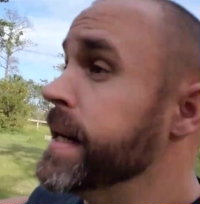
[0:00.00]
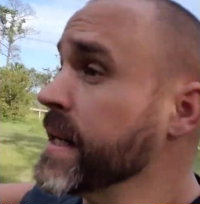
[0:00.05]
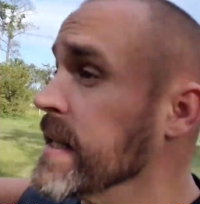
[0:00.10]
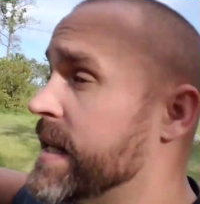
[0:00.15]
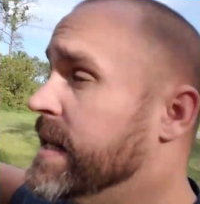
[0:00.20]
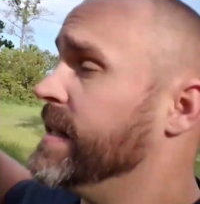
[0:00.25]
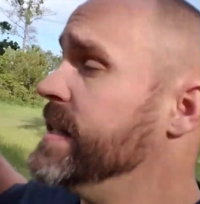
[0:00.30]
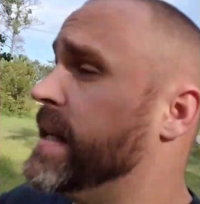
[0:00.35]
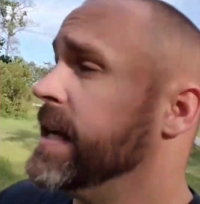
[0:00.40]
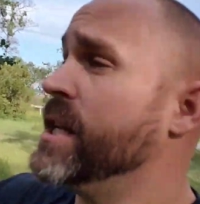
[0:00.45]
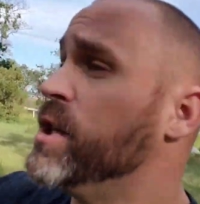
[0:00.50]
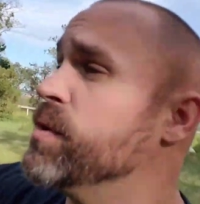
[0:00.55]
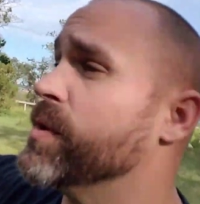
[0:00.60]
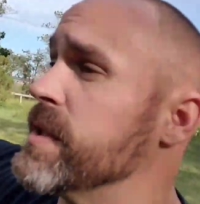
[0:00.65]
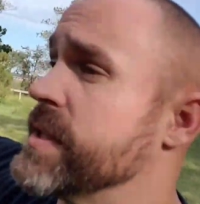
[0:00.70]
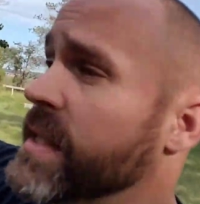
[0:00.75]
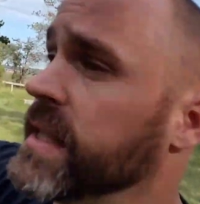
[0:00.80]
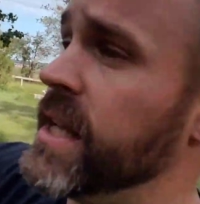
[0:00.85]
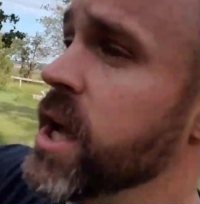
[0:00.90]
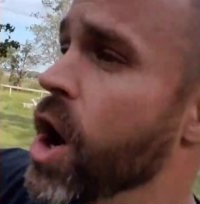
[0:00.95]

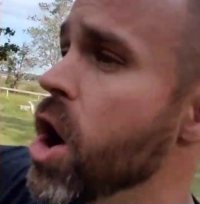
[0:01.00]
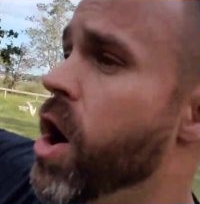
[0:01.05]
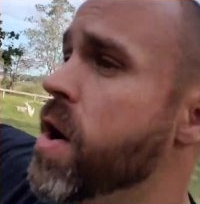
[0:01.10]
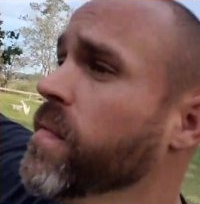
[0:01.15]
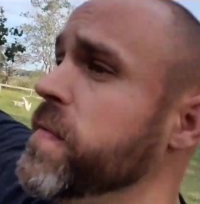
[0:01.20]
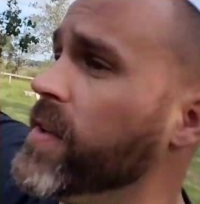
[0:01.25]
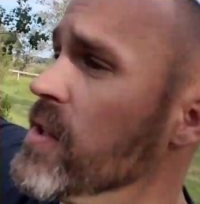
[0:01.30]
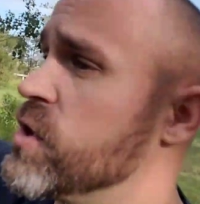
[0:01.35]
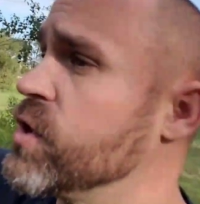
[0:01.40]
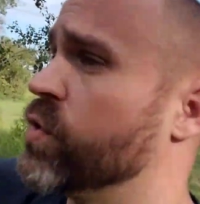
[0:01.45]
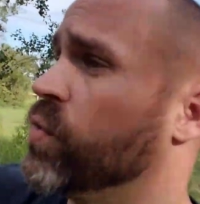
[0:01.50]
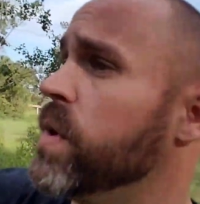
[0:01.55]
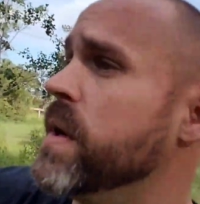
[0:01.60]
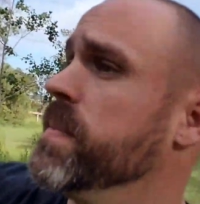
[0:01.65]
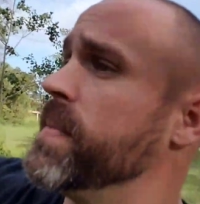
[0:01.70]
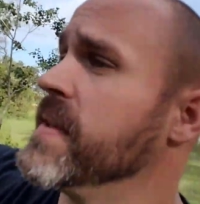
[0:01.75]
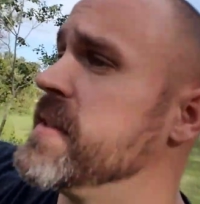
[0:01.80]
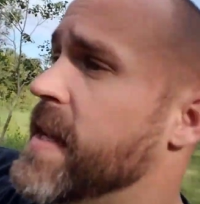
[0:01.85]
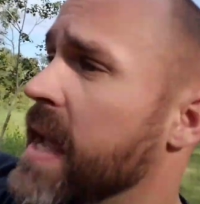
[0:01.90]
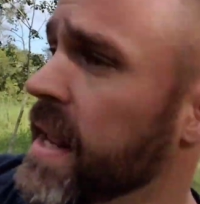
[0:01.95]
continuously harvest sweet
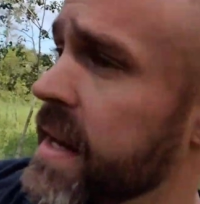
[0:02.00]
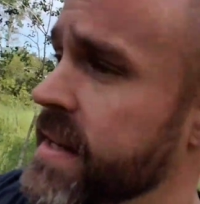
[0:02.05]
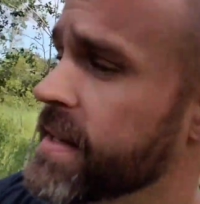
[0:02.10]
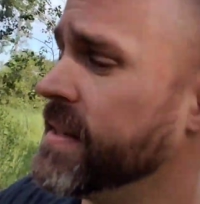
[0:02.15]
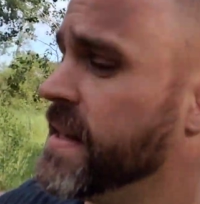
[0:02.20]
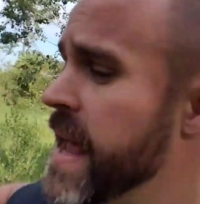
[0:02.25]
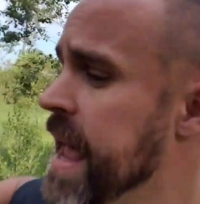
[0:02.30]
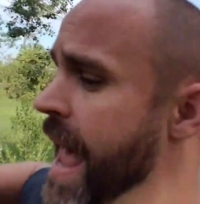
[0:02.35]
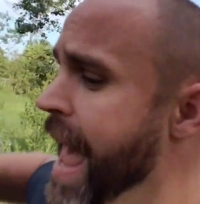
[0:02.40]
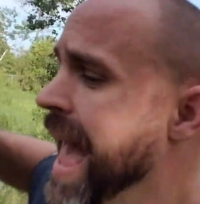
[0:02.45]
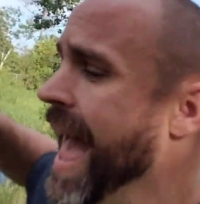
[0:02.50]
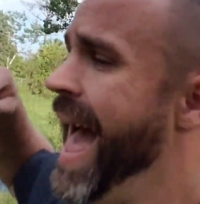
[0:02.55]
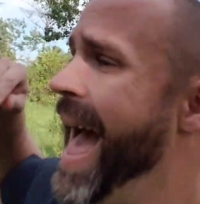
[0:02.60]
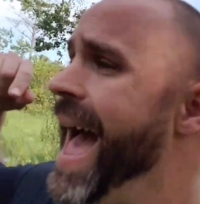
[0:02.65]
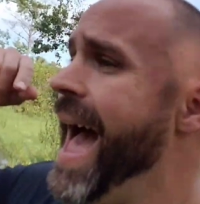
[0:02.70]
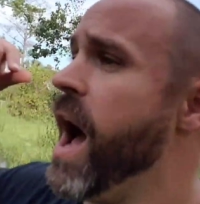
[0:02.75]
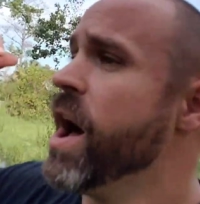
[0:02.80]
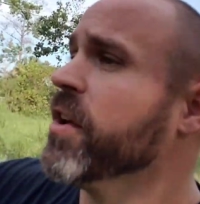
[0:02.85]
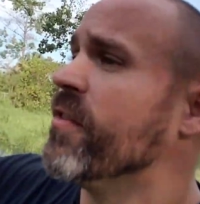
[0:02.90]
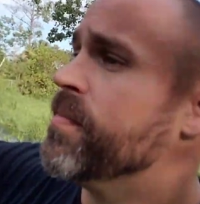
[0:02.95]
potatoes
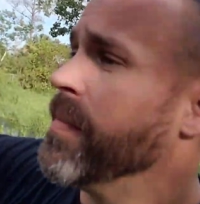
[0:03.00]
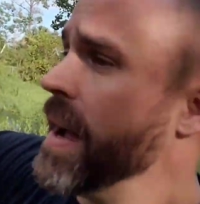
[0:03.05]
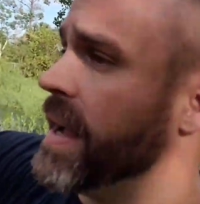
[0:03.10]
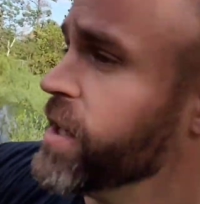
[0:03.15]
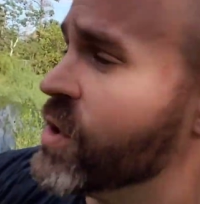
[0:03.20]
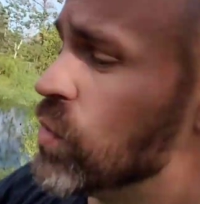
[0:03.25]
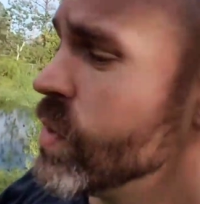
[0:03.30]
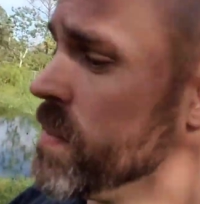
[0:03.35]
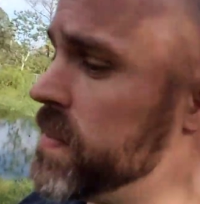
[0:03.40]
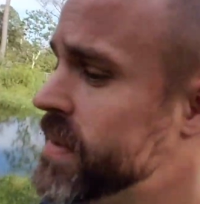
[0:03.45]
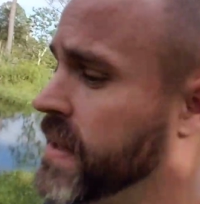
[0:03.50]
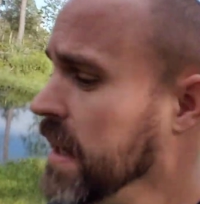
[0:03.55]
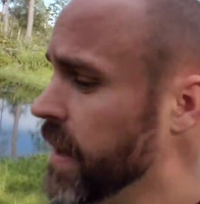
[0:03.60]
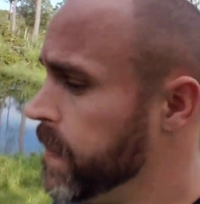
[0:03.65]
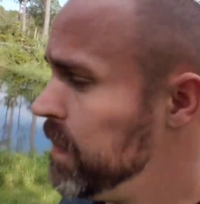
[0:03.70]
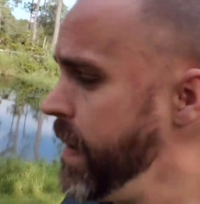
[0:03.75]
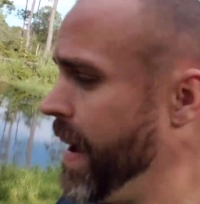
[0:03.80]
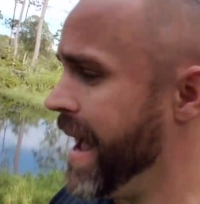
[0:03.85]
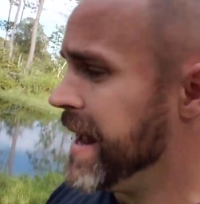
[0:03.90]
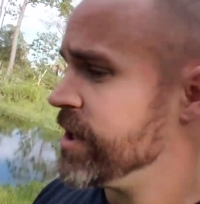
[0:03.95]
out of my sweet potato
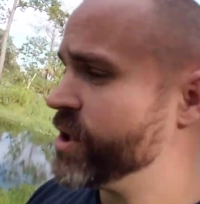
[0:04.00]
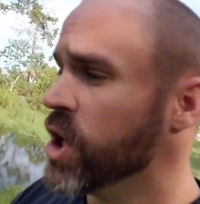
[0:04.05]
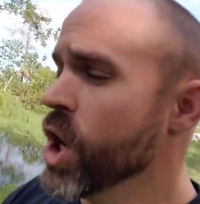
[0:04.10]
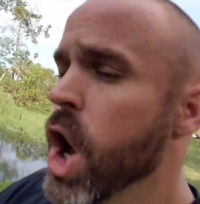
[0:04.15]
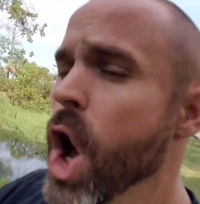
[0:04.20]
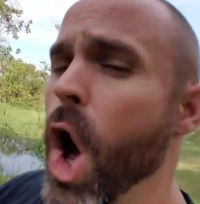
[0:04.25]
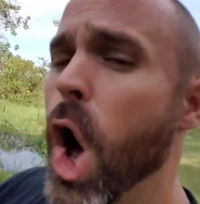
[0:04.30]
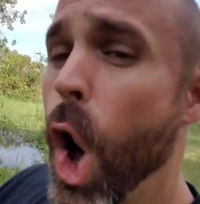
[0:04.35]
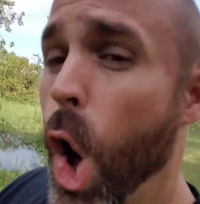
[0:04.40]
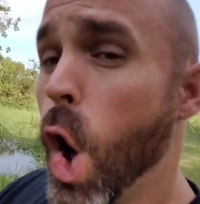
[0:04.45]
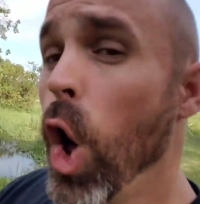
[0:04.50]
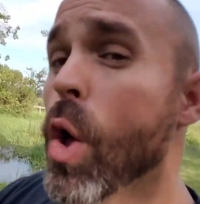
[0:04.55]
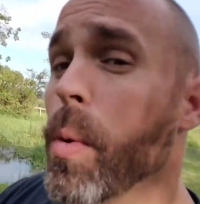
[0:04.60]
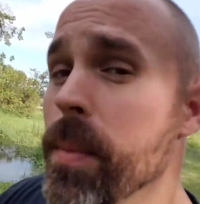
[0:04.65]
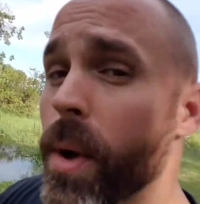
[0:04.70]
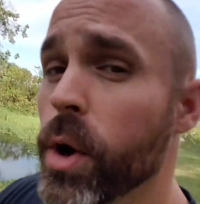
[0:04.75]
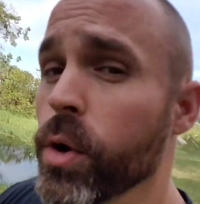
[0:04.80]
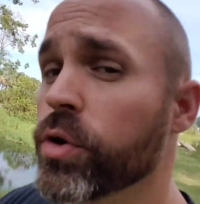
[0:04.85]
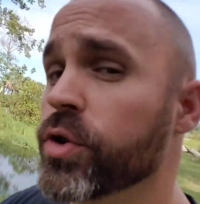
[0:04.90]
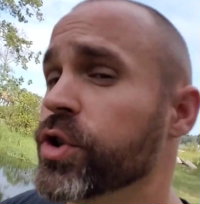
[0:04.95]
patch
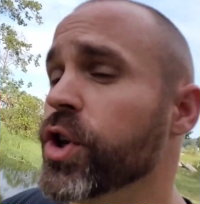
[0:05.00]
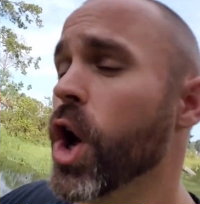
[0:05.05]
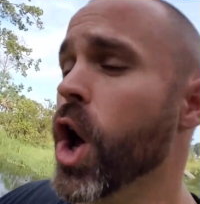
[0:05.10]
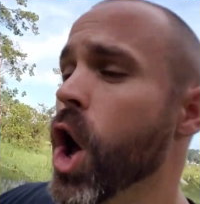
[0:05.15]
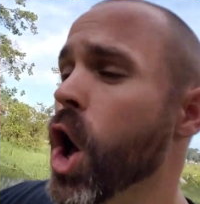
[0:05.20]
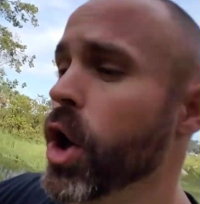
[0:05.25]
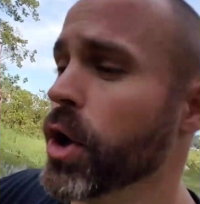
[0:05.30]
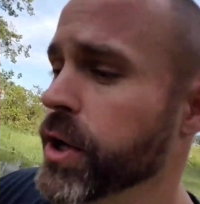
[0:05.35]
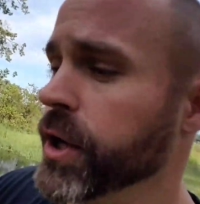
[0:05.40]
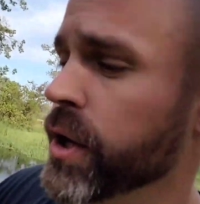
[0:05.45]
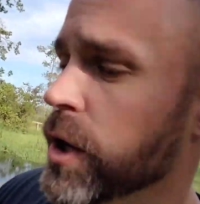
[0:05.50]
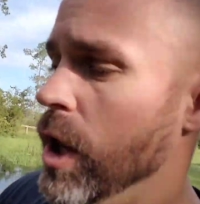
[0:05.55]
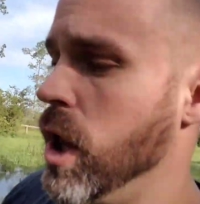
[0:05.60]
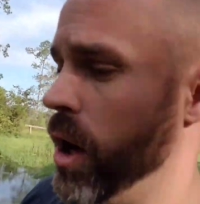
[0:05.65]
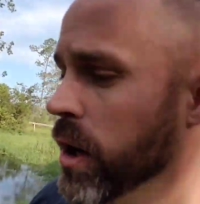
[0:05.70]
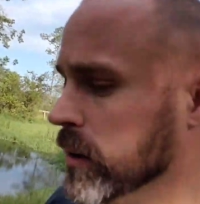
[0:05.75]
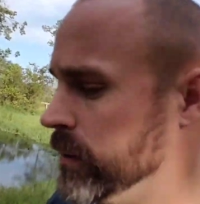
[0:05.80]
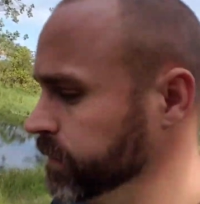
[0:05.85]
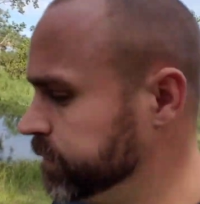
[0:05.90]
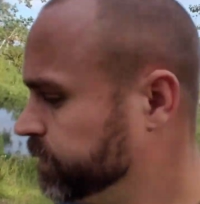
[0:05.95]
almost all year long.